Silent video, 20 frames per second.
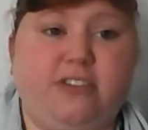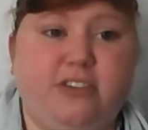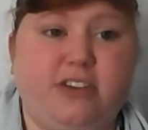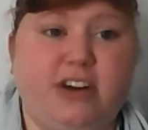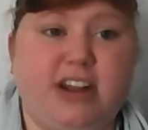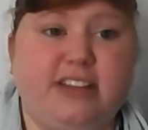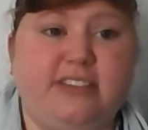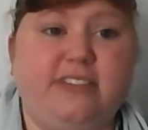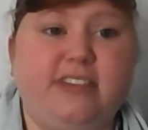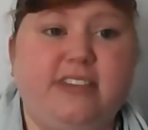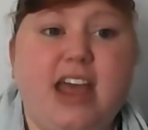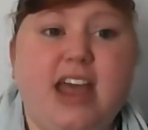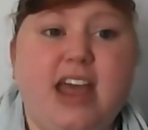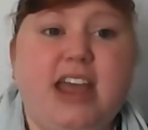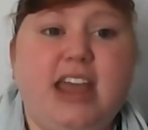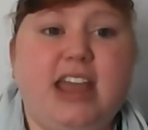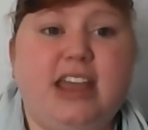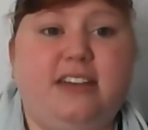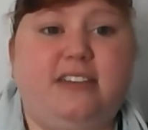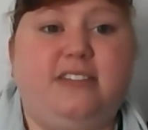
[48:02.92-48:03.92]
students
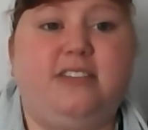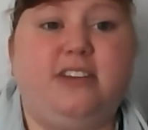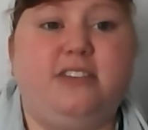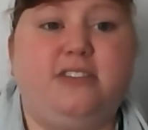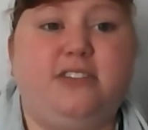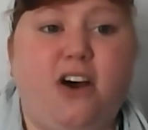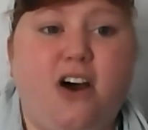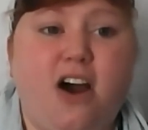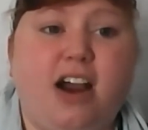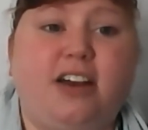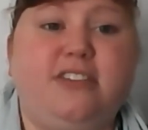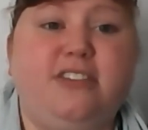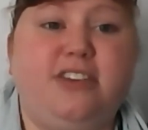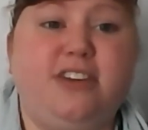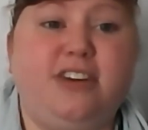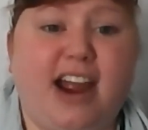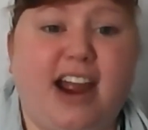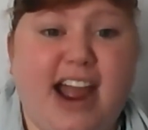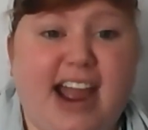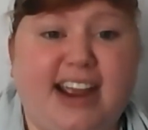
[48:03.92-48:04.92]
is to talk to
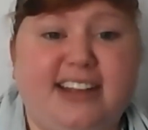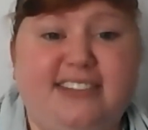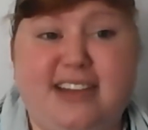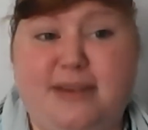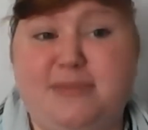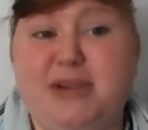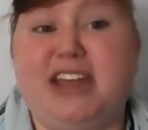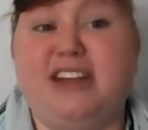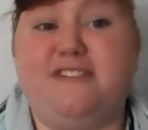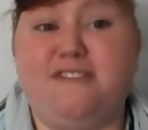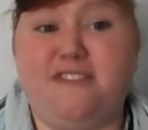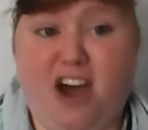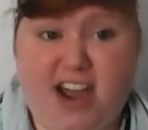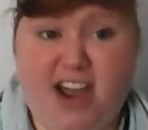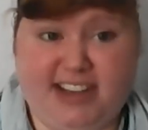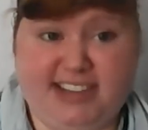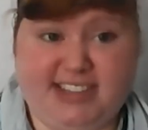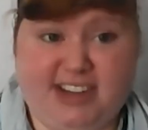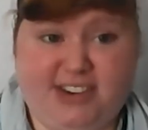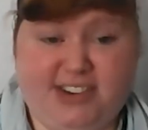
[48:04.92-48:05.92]
your academic
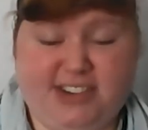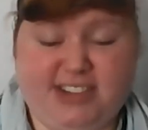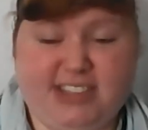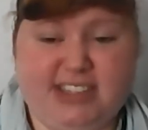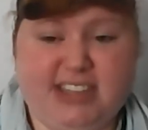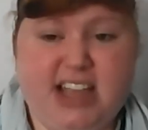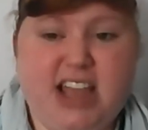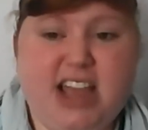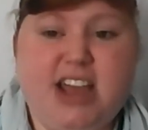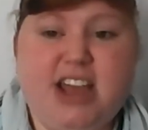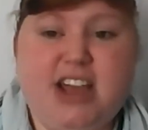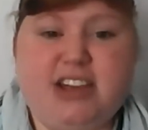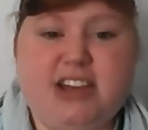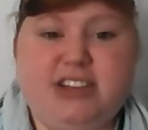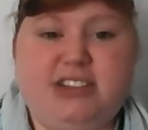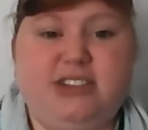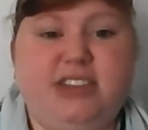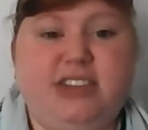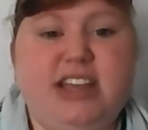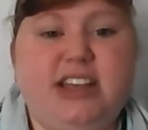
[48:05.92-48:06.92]
advisors.
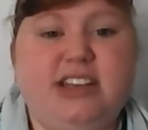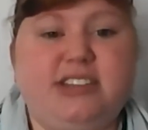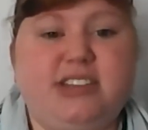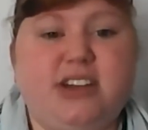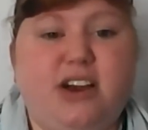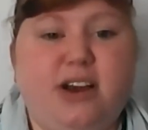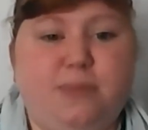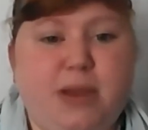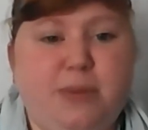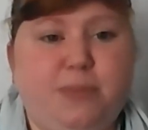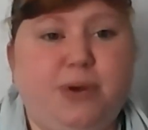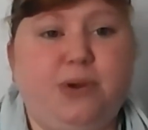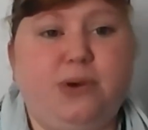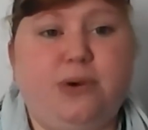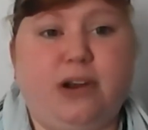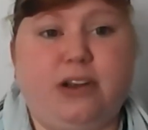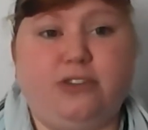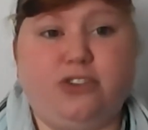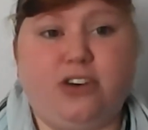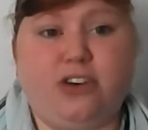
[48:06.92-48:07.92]
So these are people
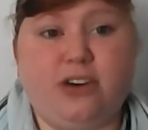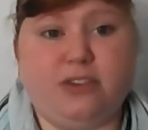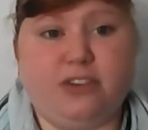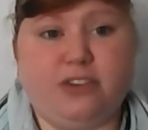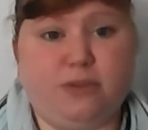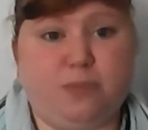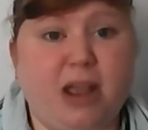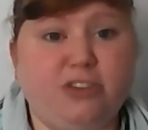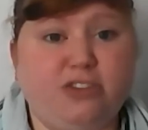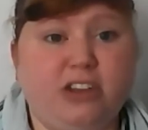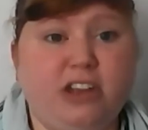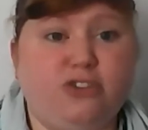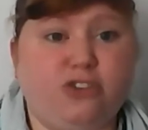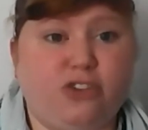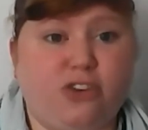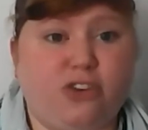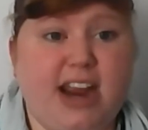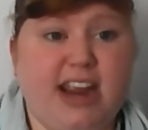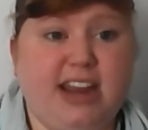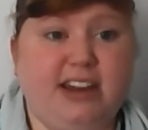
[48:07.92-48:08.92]
who are specially
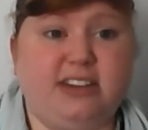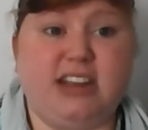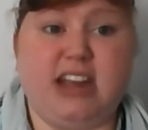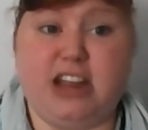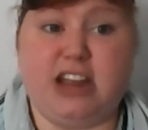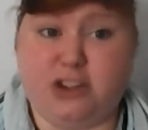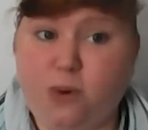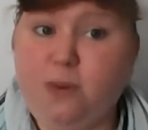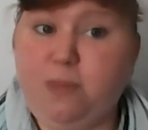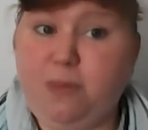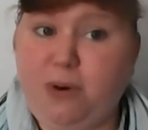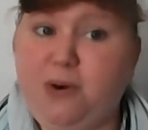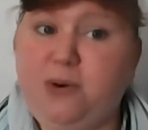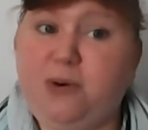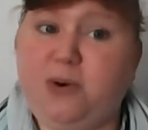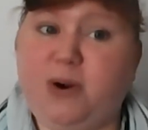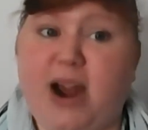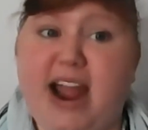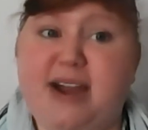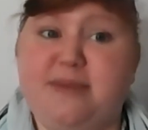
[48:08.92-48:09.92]
trained in your
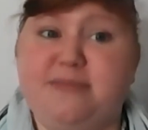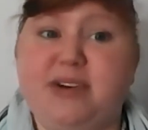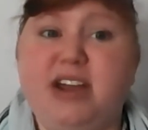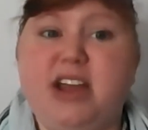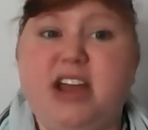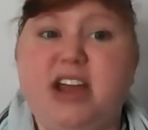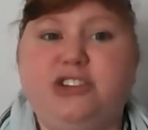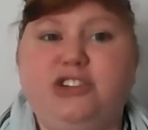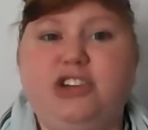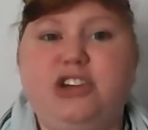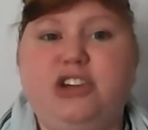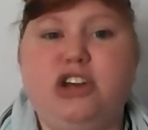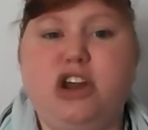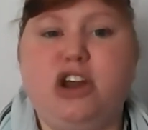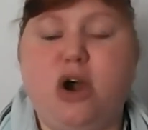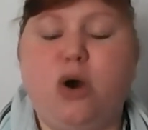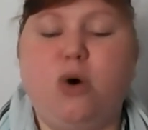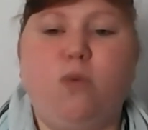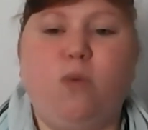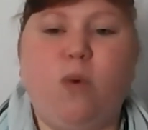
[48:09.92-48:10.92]
program to
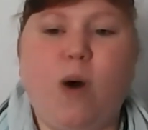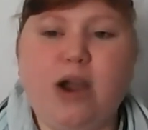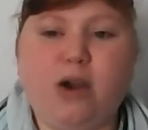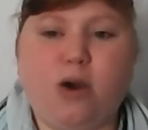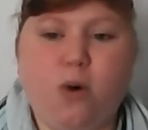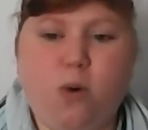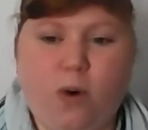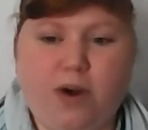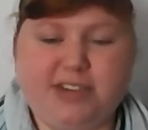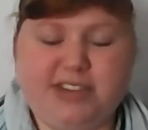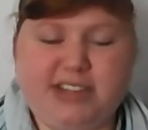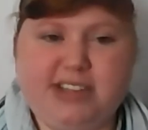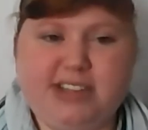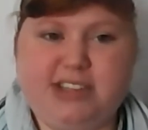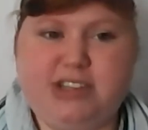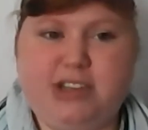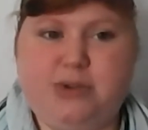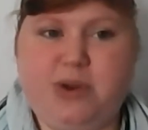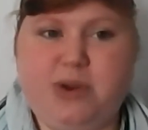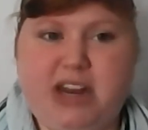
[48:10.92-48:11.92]
know what
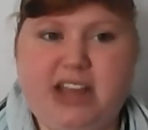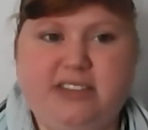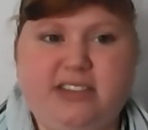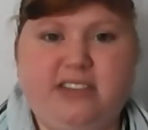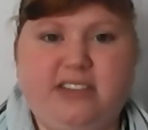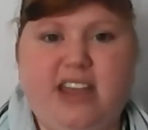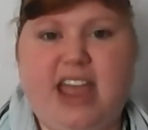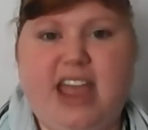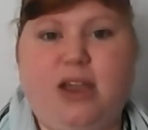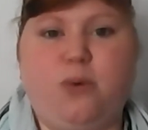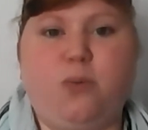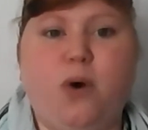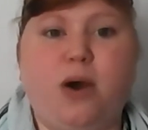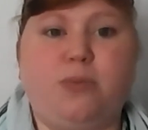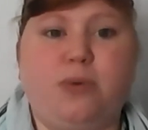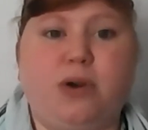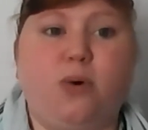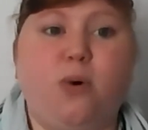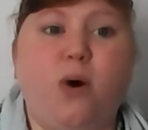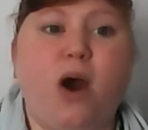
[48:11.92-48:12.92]
courses you need to take,
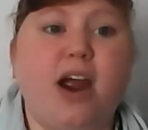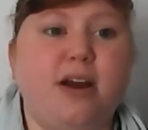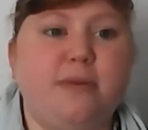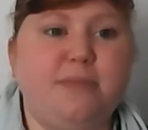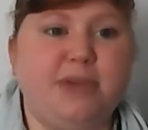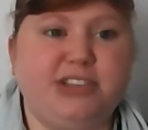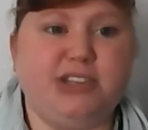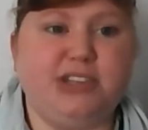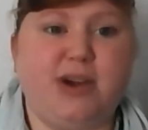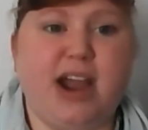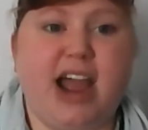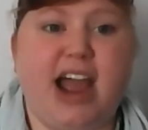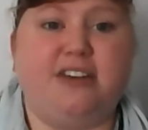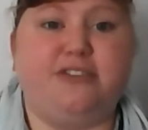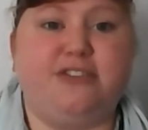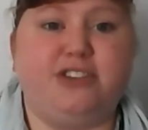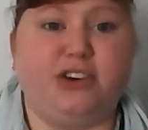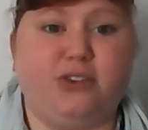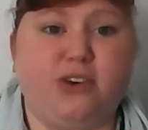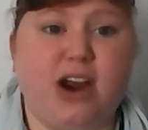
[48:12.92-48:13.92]
what requirements you
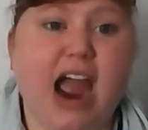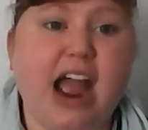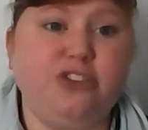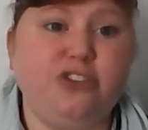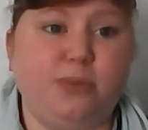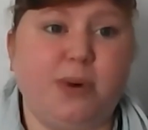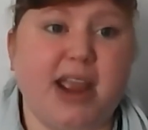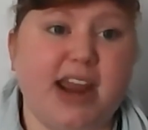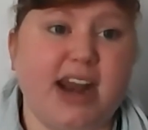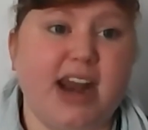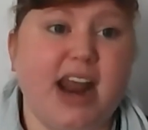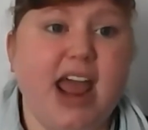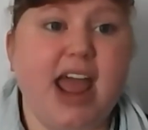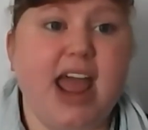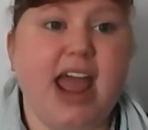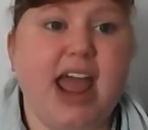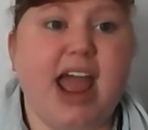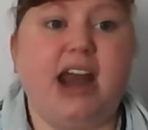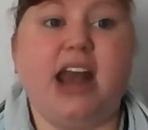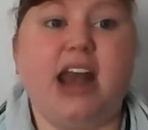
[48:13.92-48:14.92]
have to graduate,
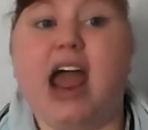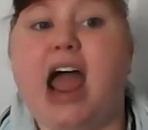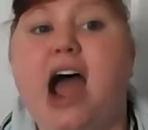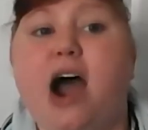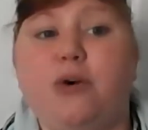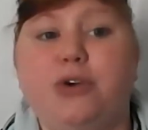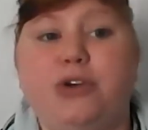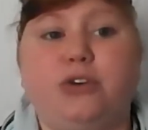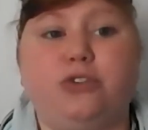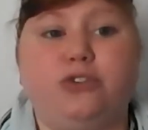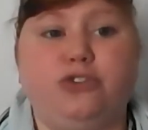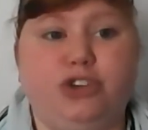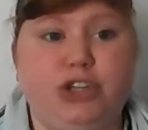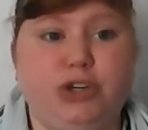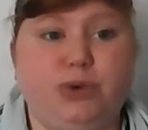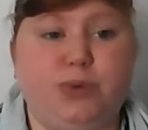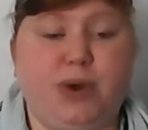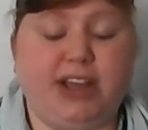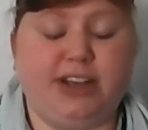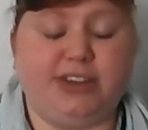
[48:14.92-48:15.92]
and how you're
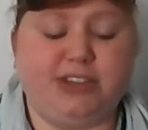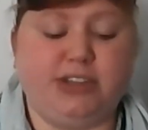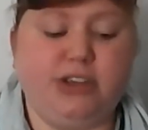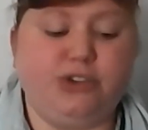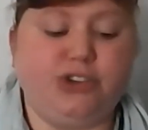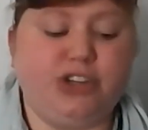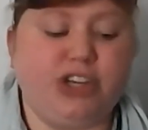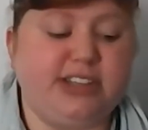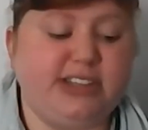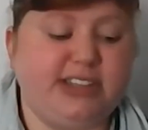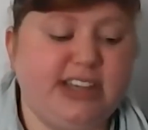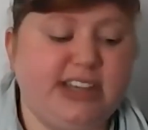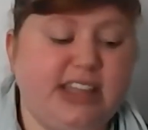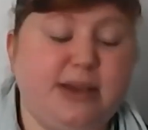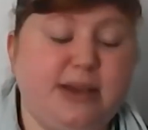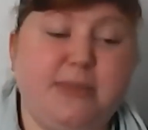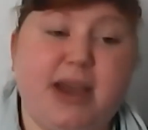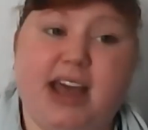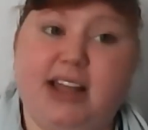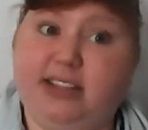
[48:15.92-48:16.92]
doing. So you should see
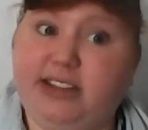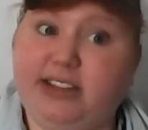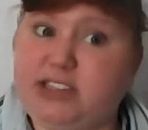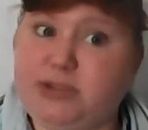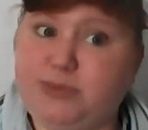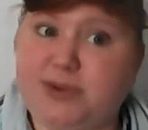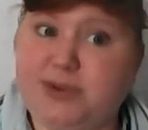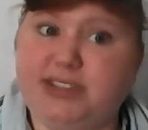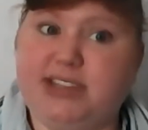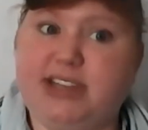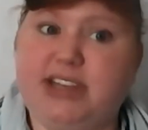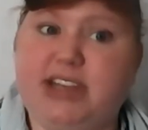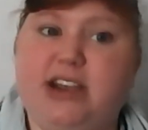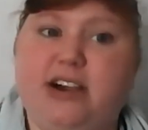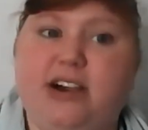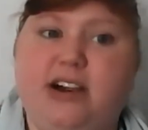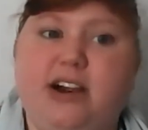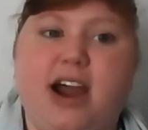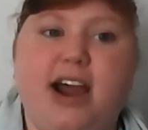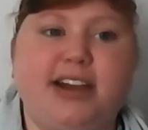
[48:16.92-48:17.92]
them at least once a
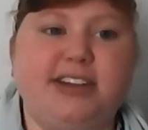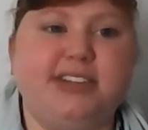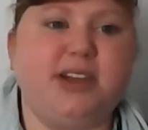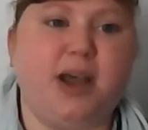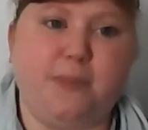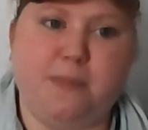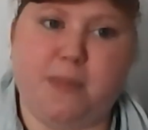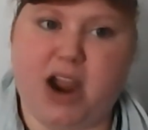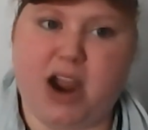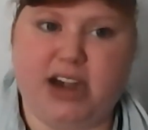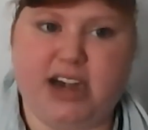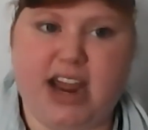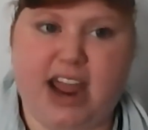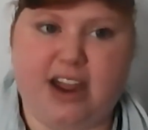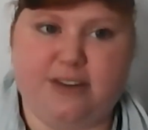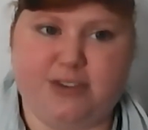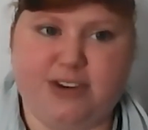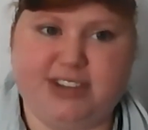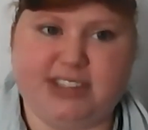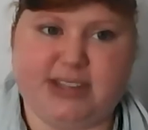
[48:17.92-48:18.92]
year. I saw mine
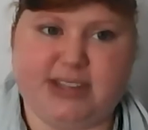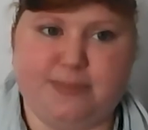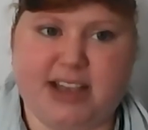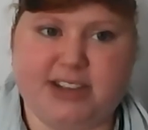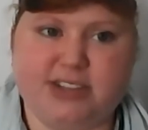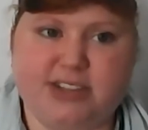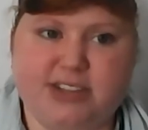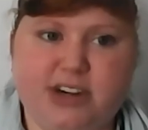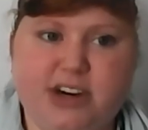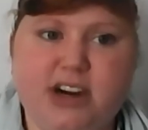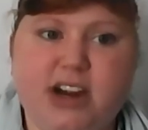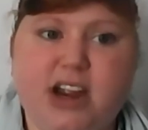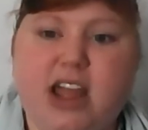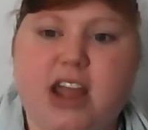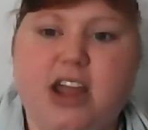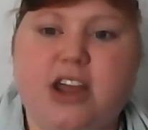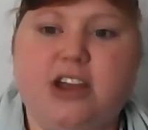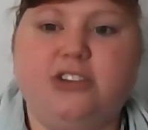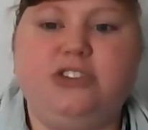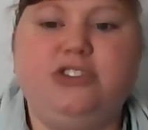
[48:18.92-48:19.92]
every semester,
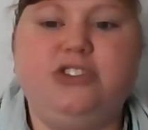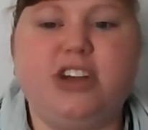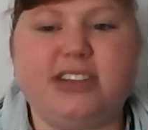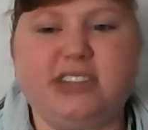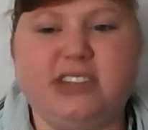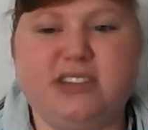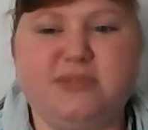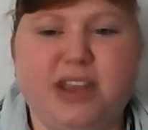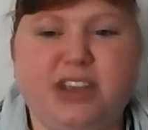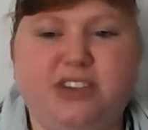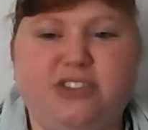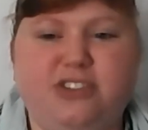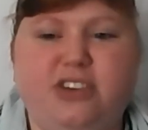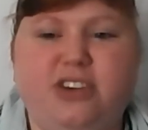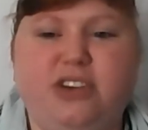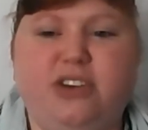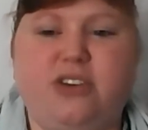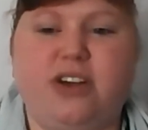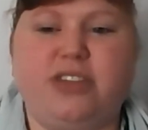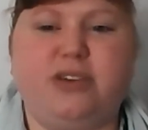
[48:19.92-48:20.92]
just to make
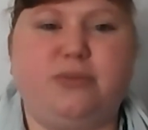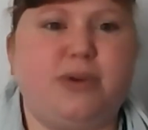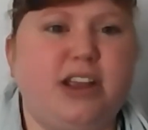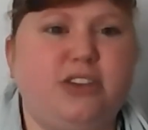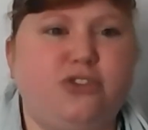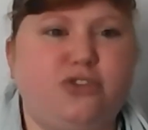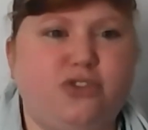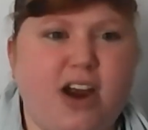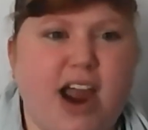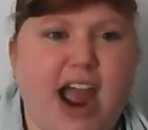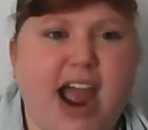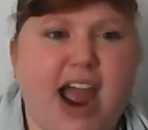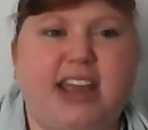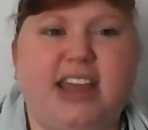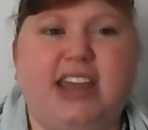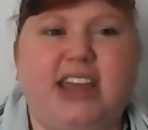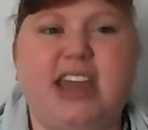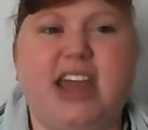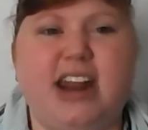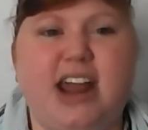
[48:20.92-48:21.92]
sure you're on the right
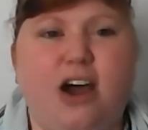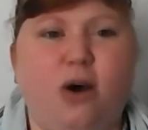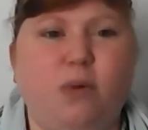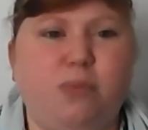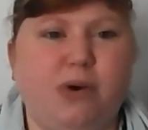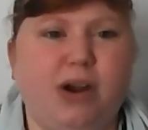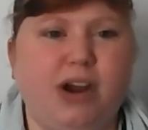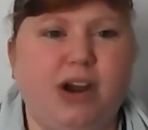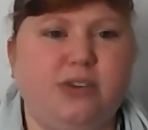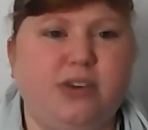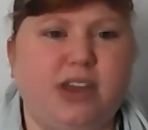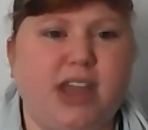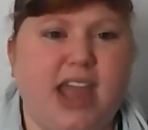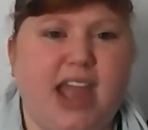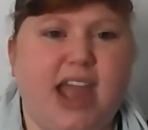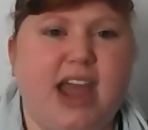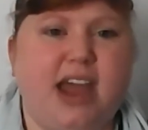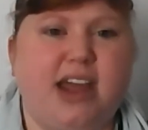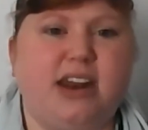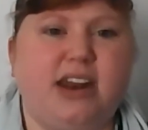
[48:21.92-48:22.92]
track, get help where you
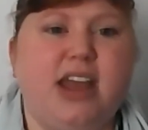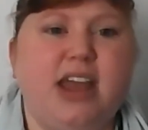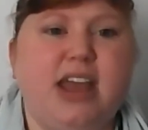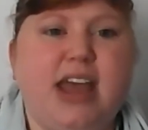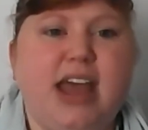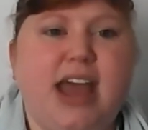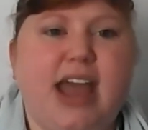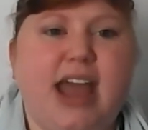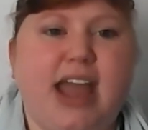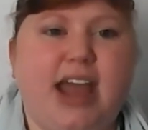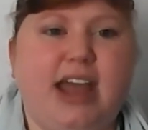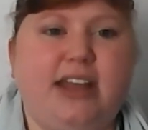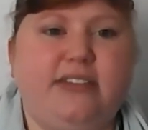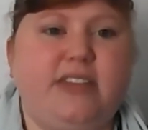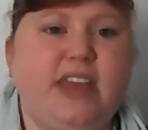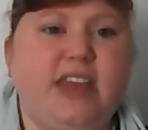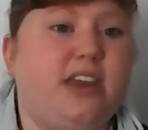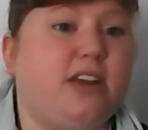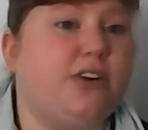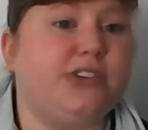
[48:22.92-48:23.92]
can. And
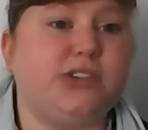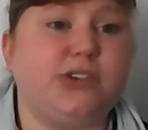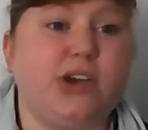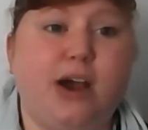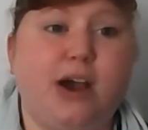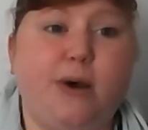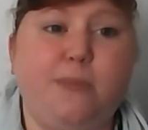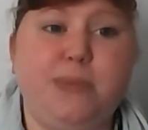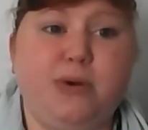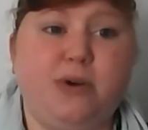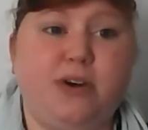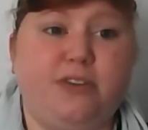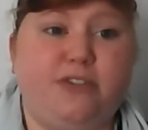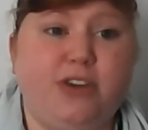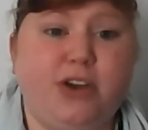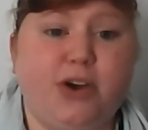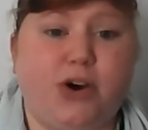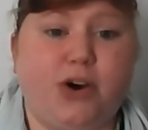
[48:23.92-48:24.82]
they can also help you